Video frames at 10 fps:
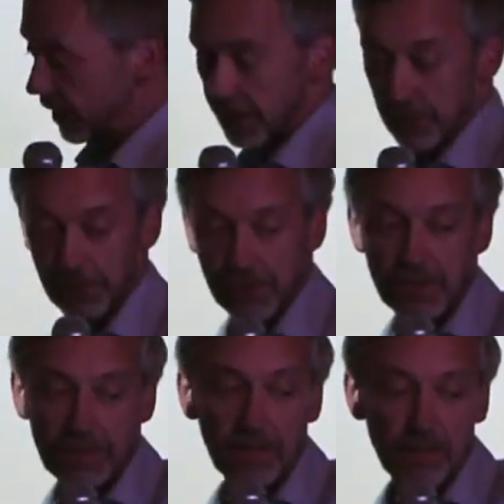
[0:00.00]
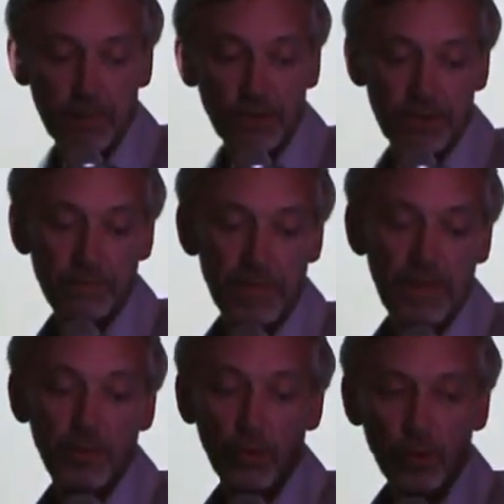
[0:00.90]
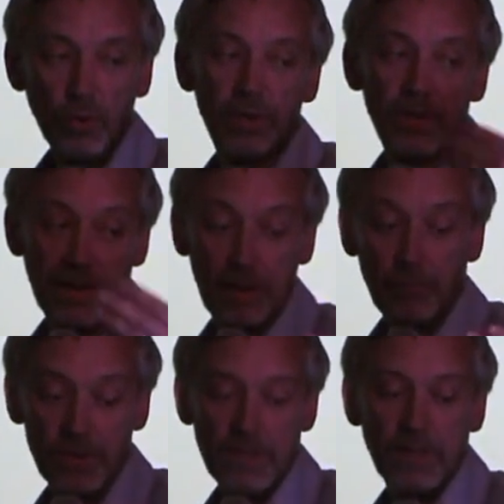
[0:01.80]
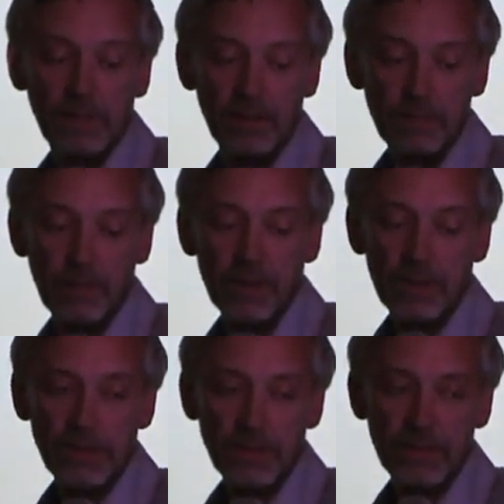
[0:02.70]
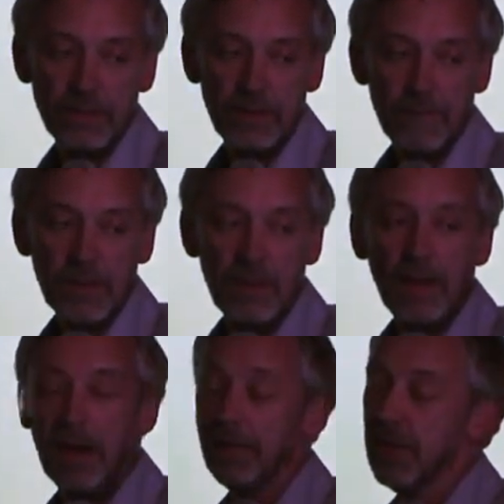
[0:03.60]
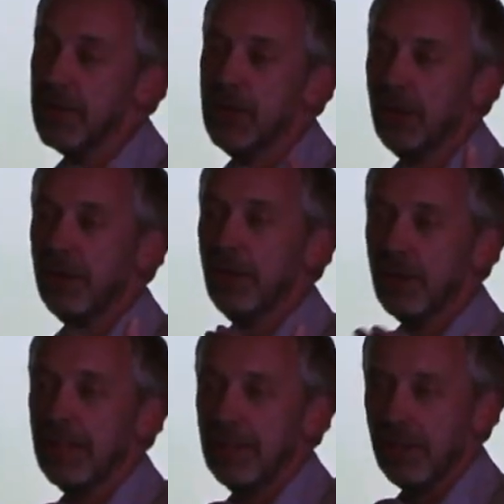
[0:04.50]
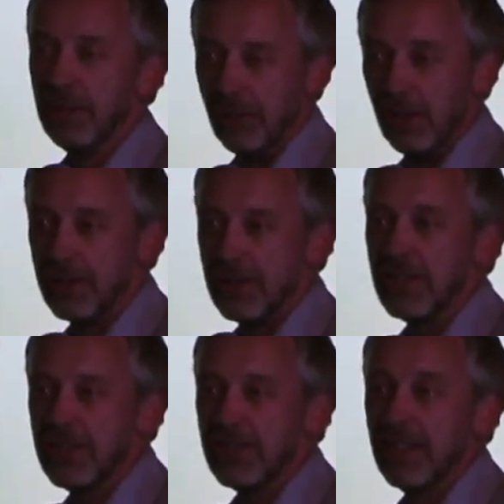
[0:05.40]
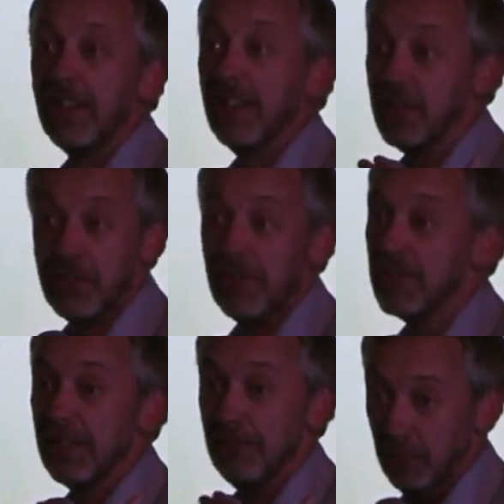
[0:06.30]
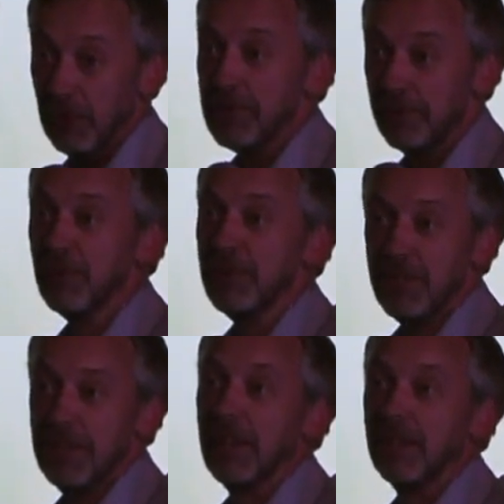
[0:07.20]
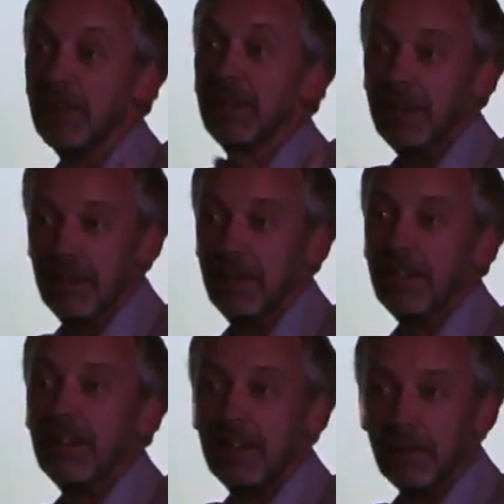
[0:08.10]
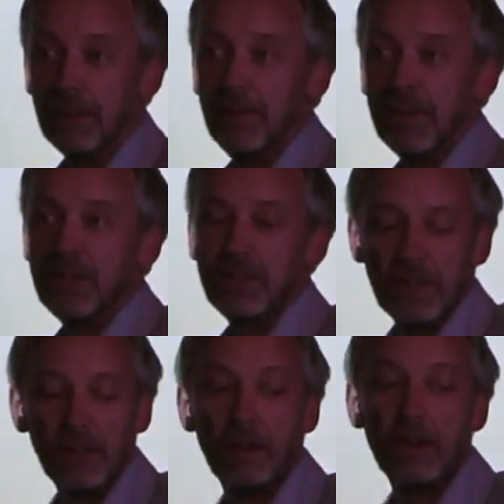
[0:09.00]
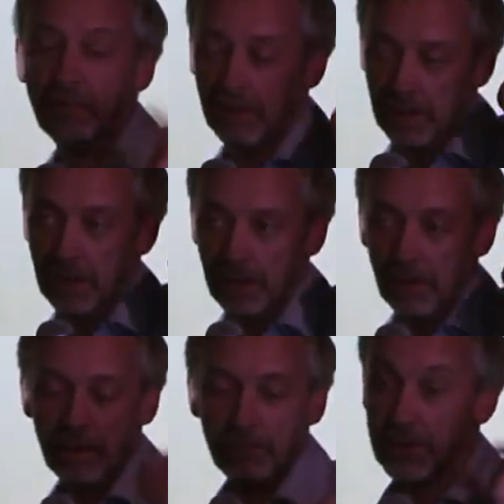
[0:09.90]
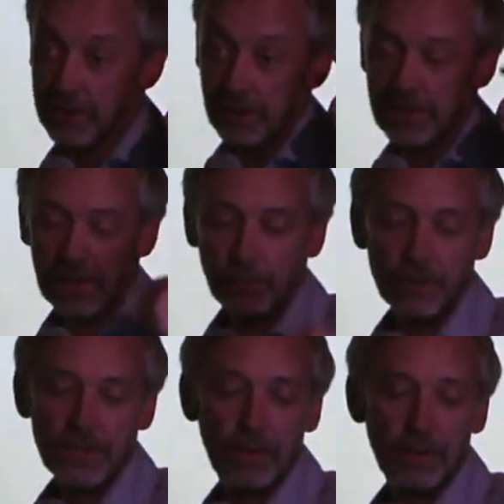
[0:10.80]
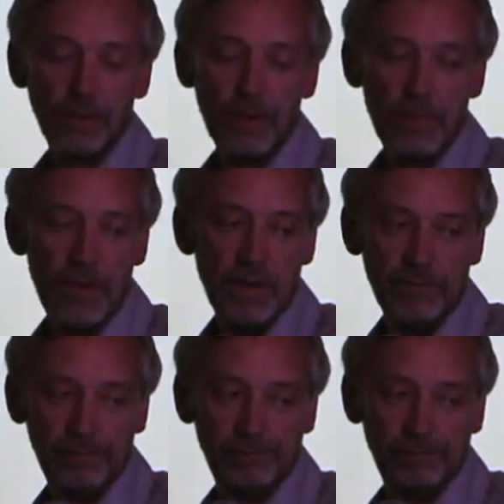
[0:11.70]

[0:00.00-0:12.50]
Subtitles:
disorders down the bottom there, all that can present like Parkinson's. And that's not knocking the neurologists, it's just impossible to tell clinically while the patient's alive precisely what's going on up here.